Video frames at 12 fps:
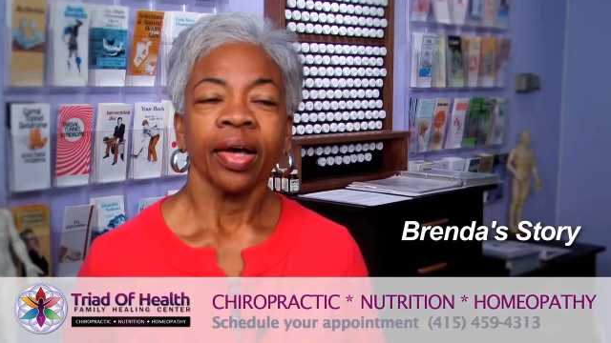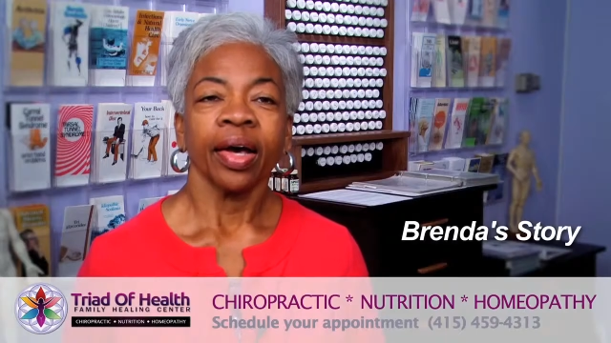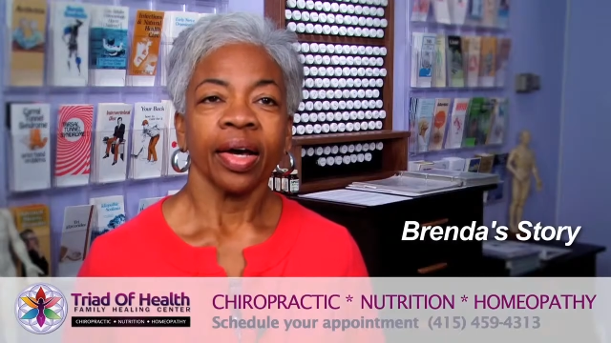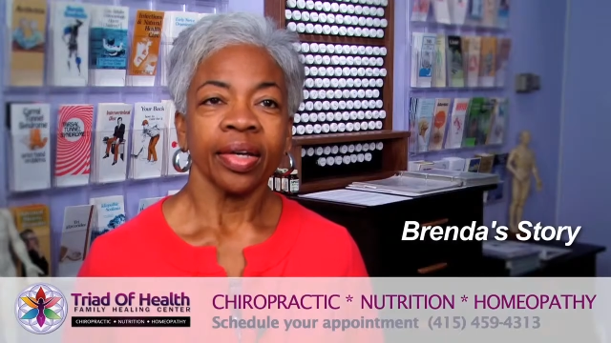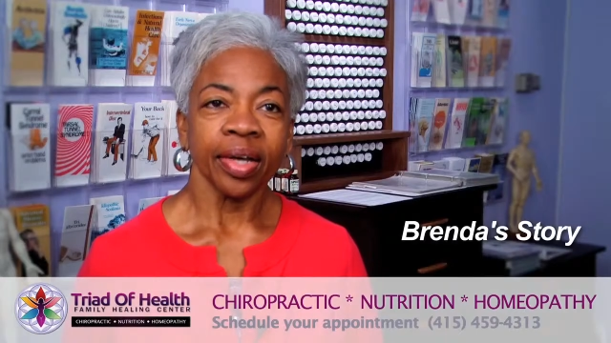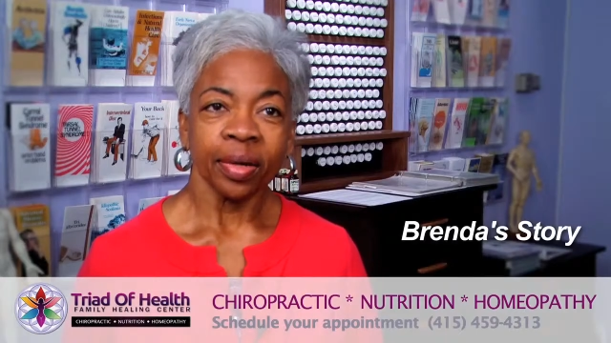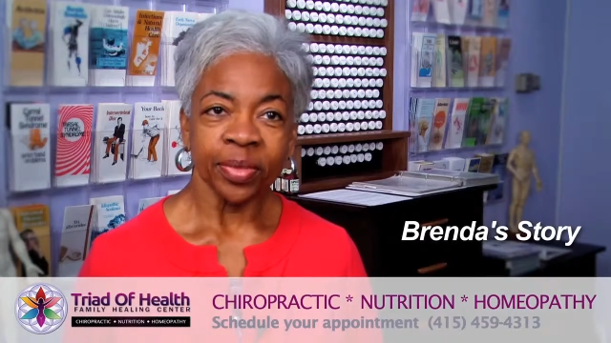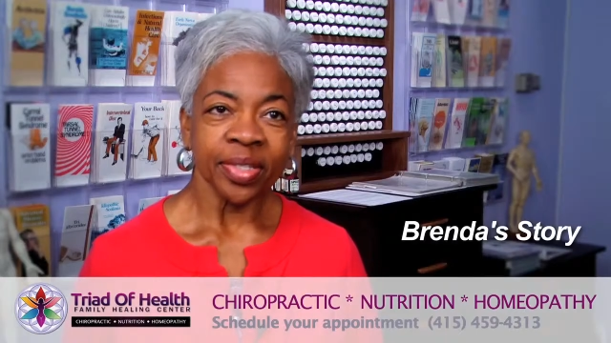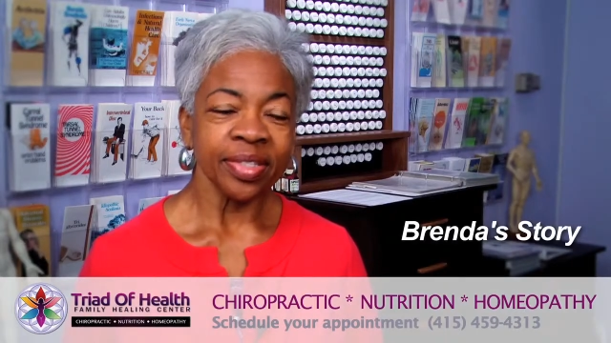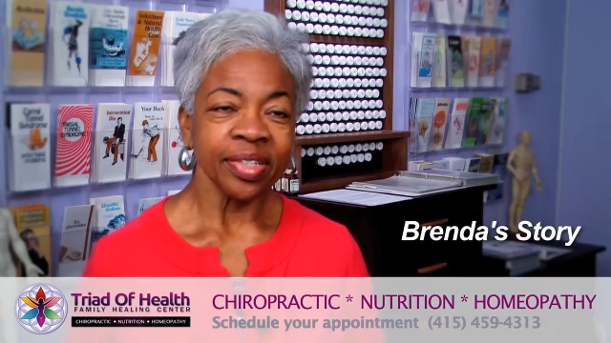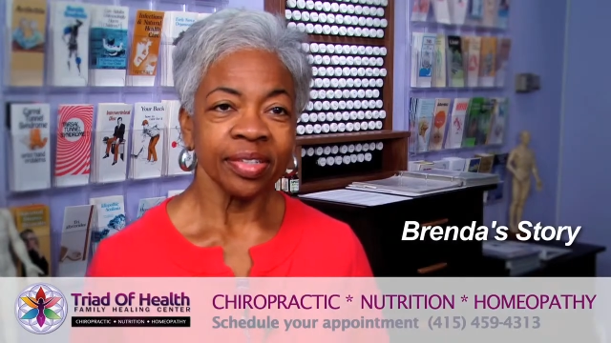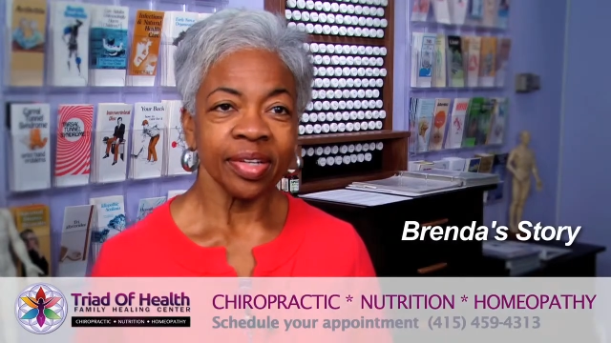I come to
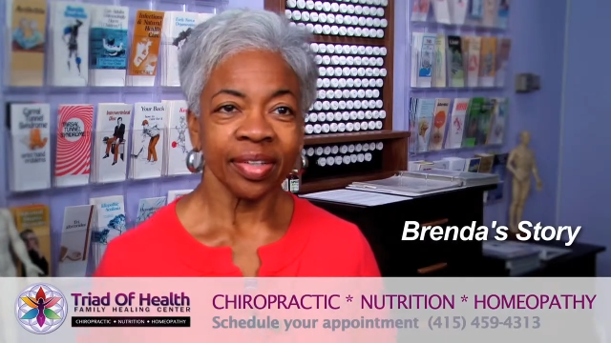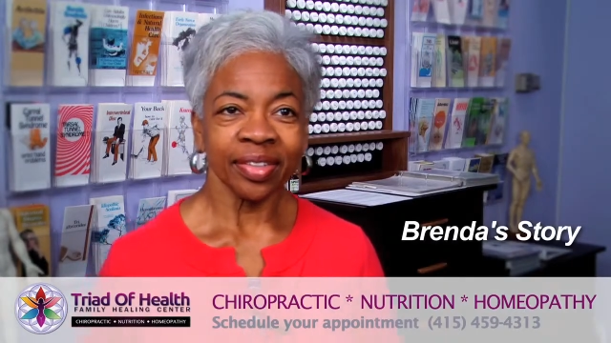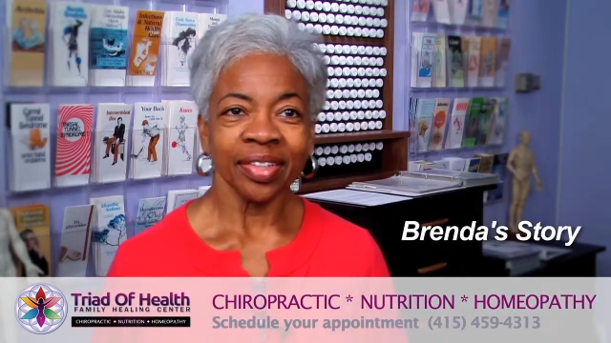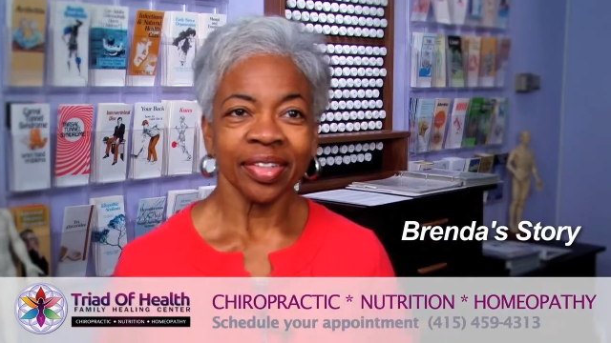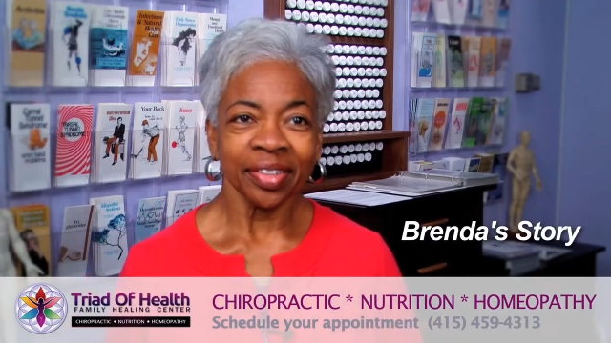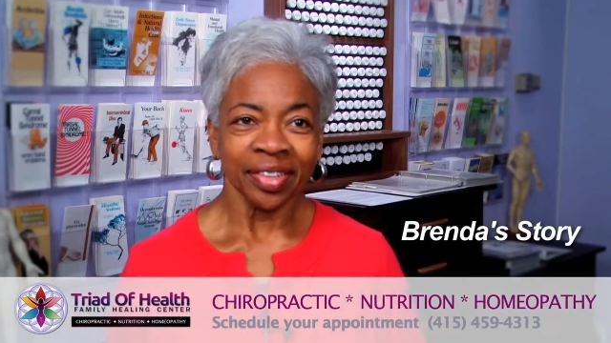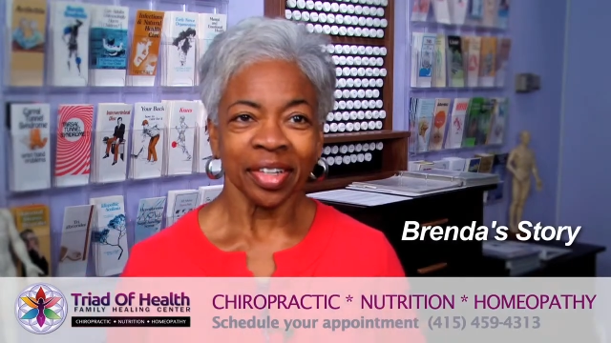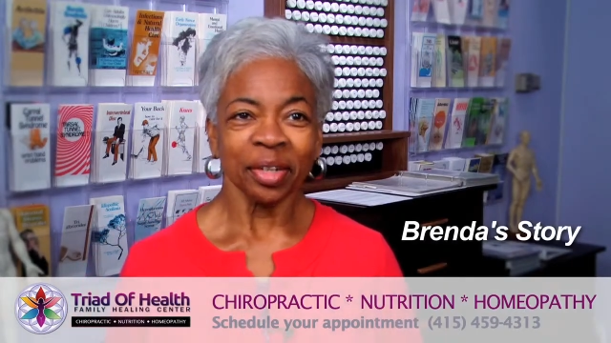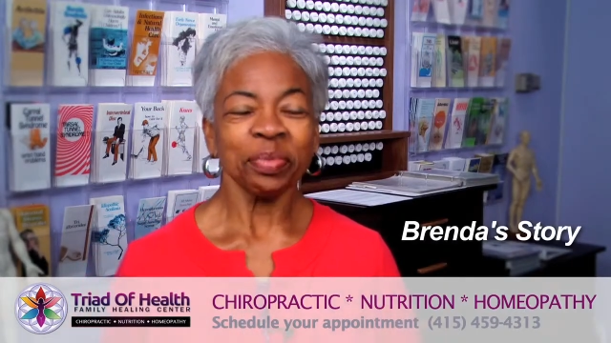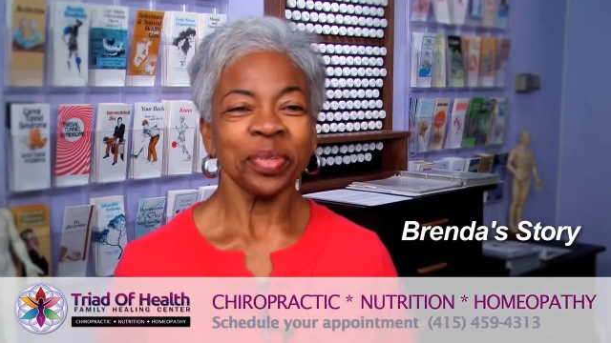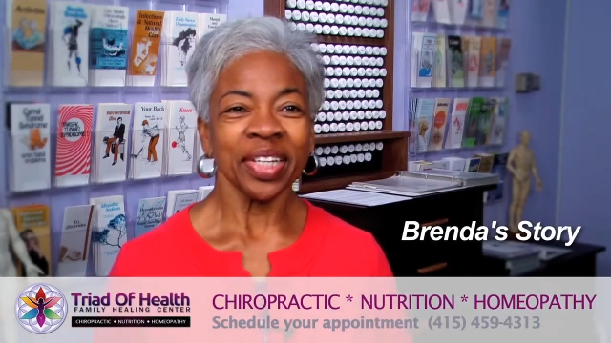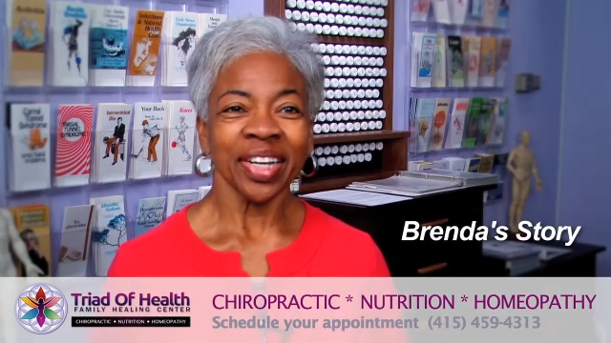see Dr. Ilya
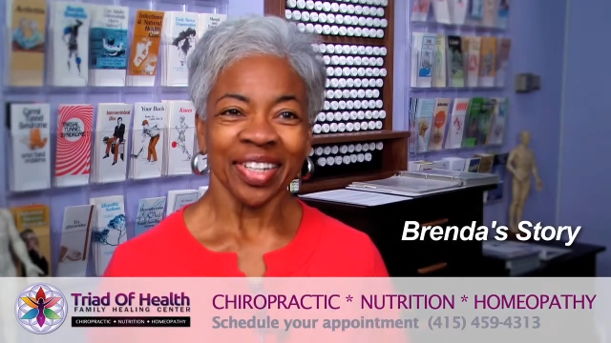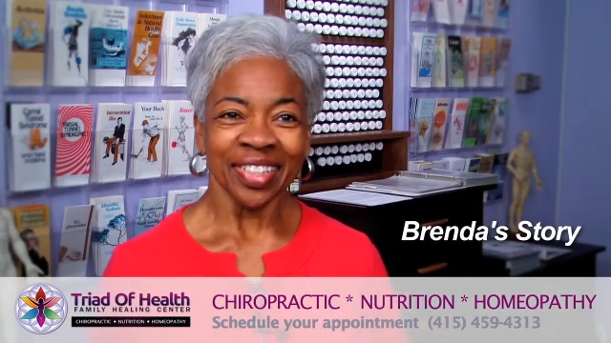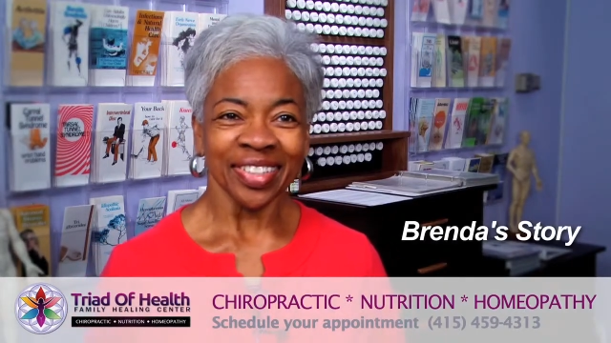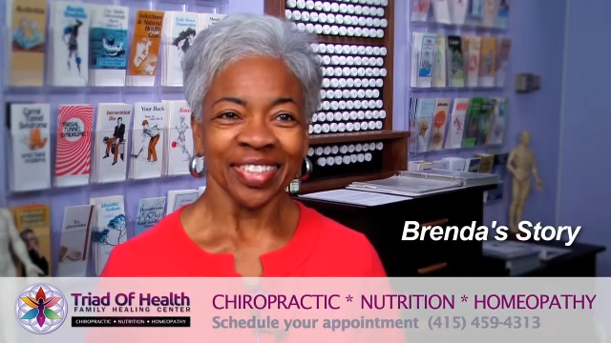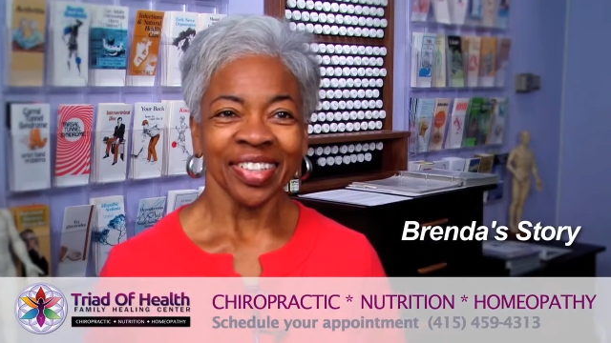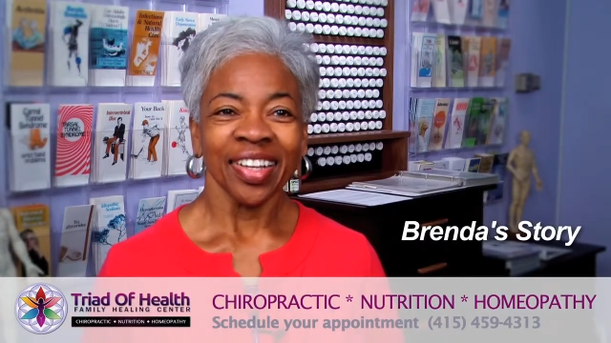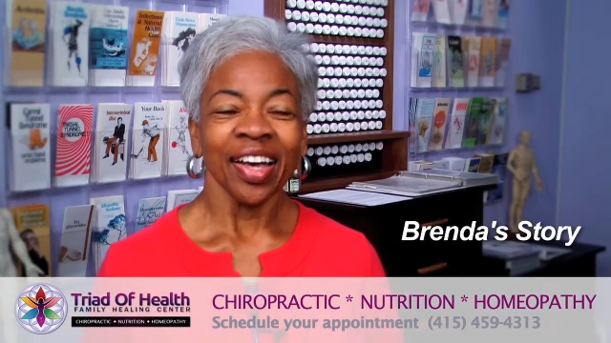because